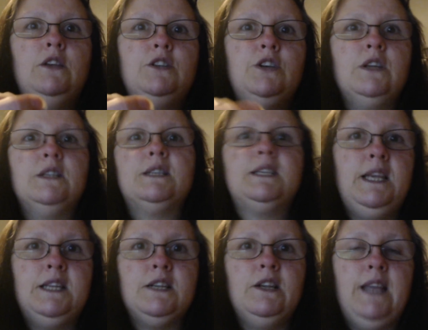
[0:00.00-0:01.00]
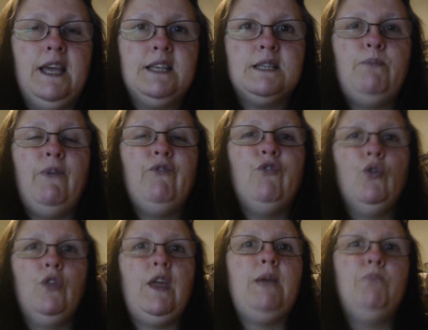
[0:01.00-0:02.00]
to consider this
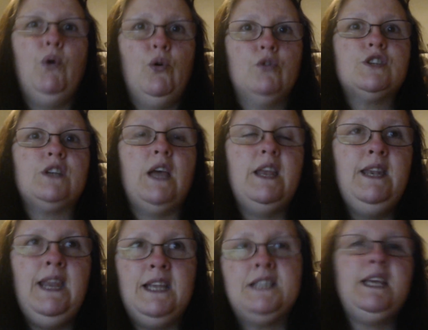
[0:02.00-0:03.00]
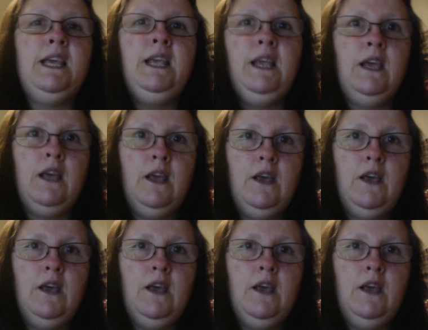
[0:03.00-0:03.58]
before they put a knitting